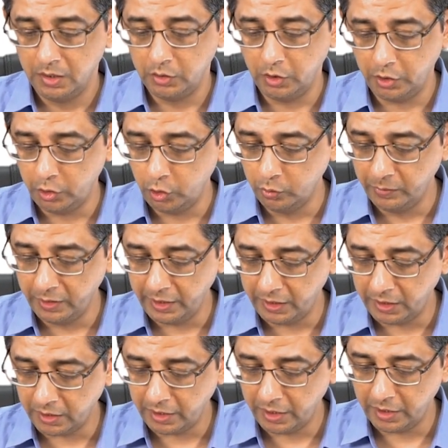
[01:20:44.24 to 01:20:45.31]
The
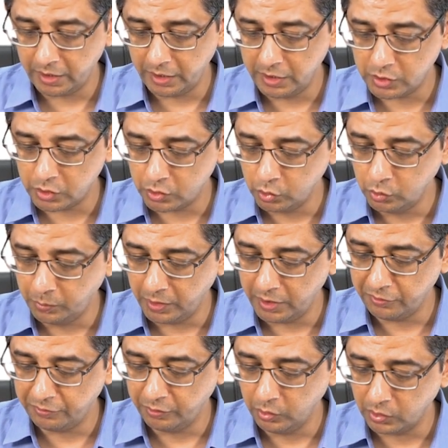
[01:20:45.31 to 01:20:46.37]
numerator here is
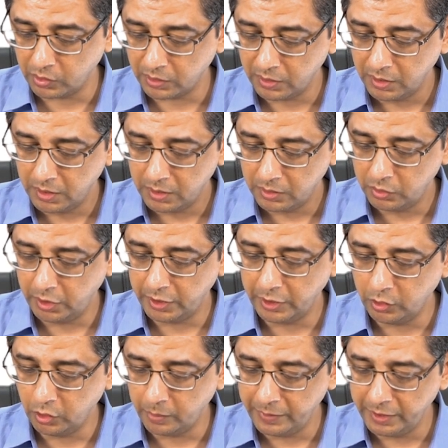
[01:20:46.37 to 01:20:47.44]
2.4. The
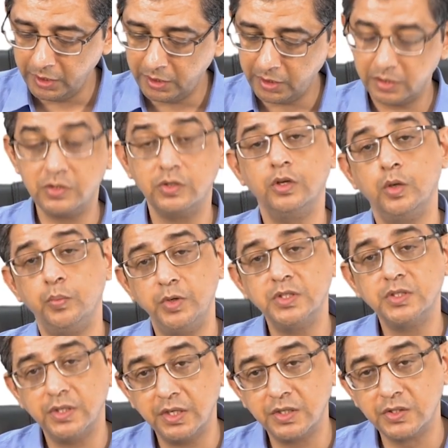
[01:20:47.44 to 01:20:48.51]
denominator is gonna be
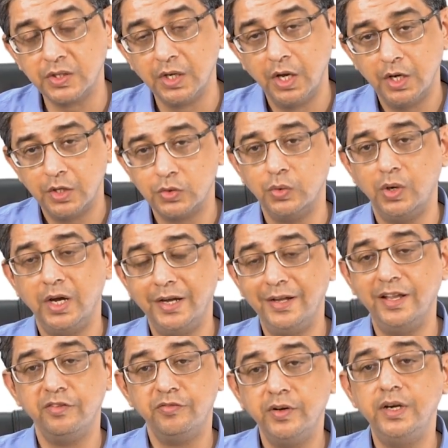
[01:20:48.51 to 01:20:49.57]
6. So I
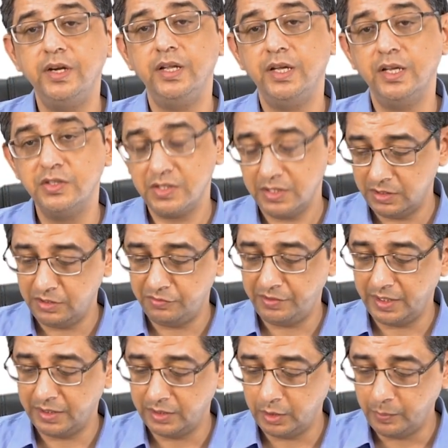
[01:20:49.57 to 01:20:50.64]
definitely can say the
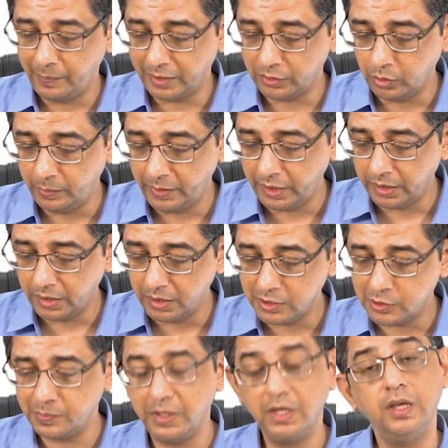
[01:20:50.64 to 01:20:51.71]
fact that mathematically
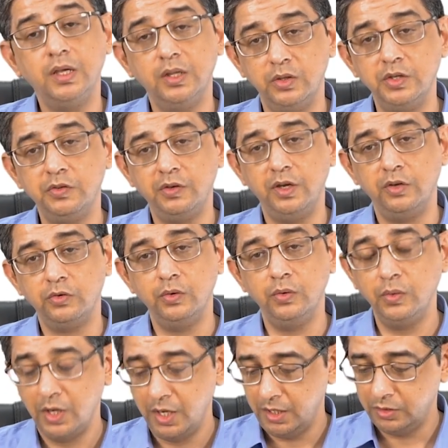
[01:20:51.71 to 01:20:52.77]
speaking in this case
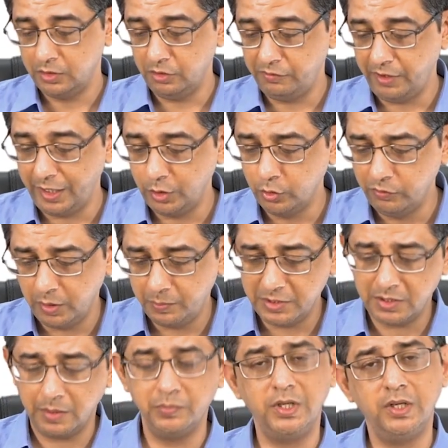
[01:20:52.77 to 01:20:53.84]
now, the value will be
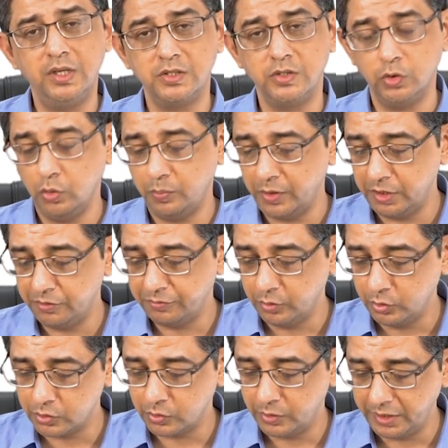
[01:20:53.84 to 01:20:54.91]
something like
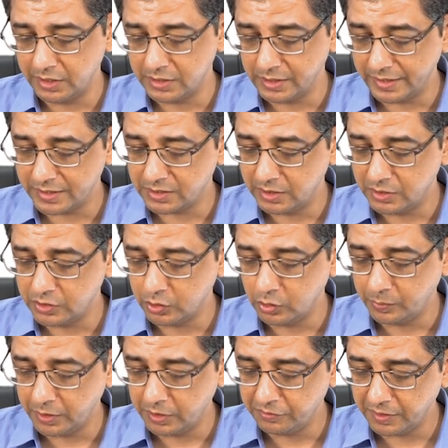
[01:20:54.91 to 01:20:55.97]
0.4. So it is less than
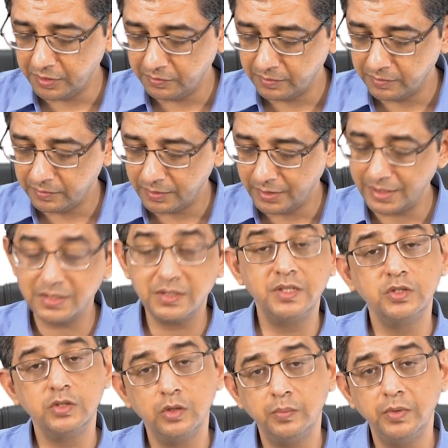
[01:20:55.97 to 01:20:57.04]
0.5. Less than
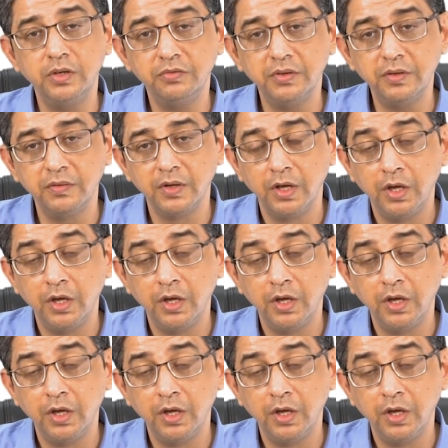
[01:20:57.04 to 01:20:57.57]
0.5.